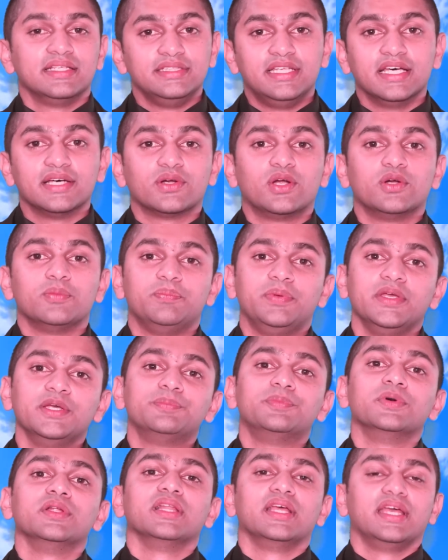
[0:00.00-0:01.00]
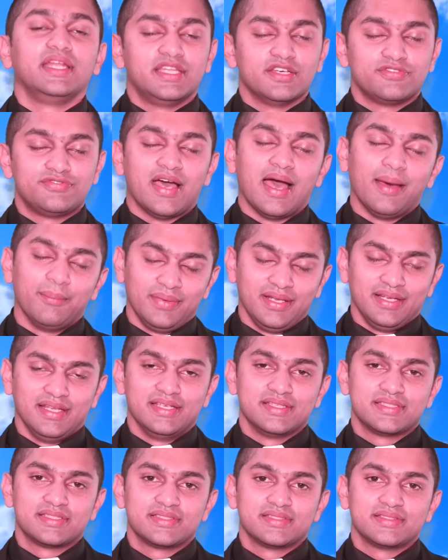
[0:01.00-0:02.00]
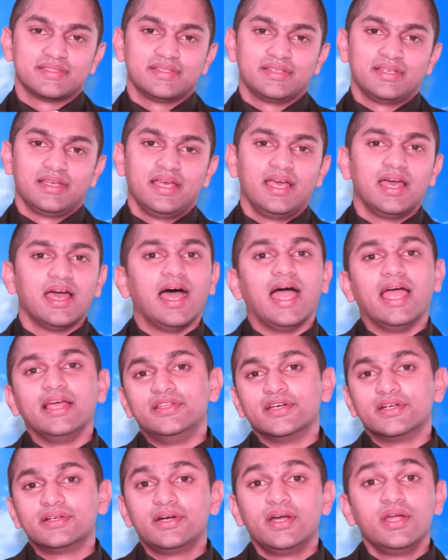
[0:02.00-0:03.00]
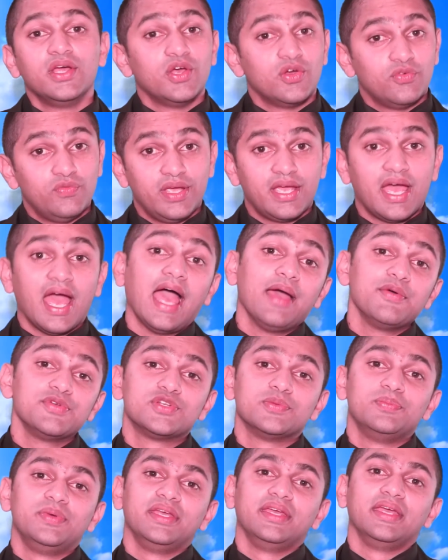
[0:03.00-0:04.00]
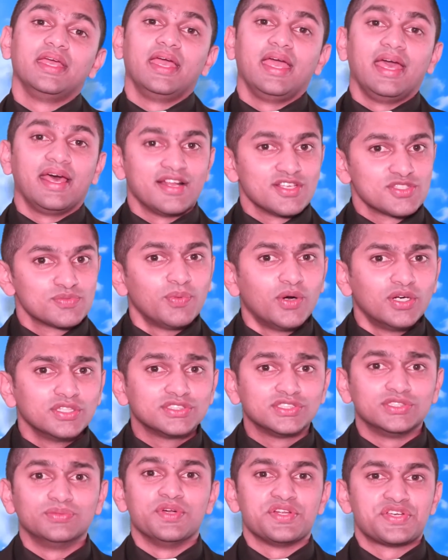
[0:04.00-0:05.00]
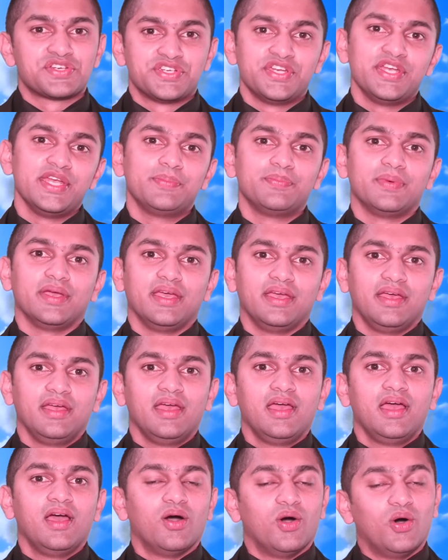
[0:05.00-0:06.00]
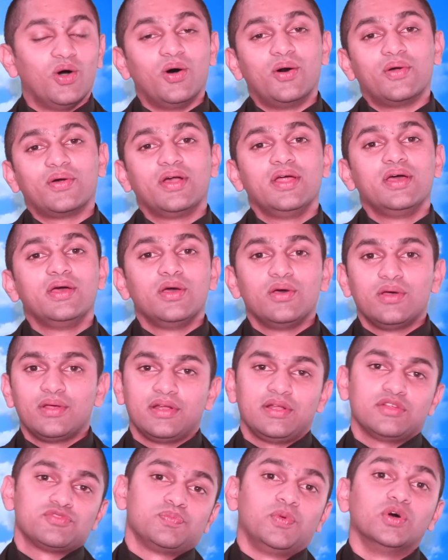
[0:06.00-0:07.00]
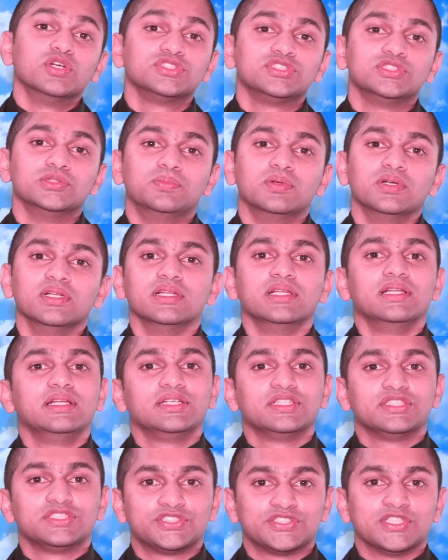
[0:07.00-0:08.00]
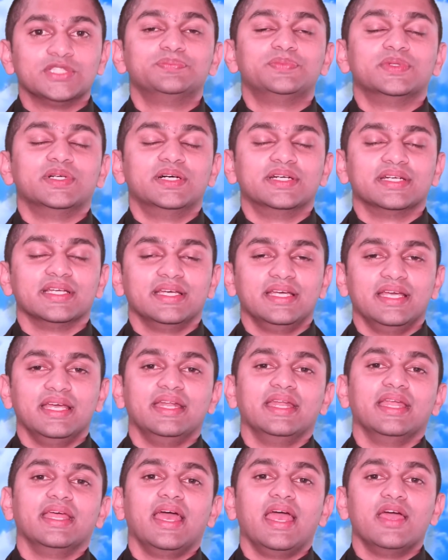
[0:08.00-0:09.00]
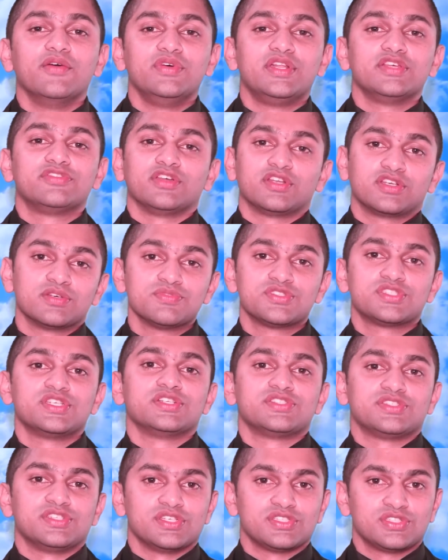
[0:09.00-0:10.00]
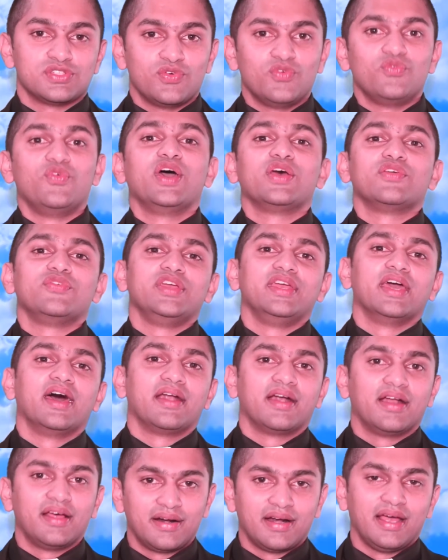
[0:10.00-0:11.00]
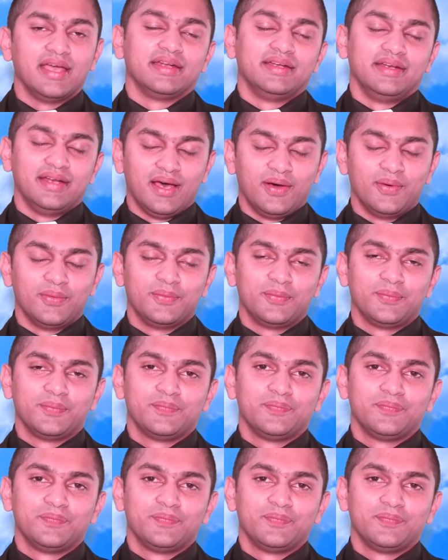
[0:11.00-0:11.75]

their own people in the families. Either we have to be a responsible sheep or responsible shepherd in every circumstances where we are right now.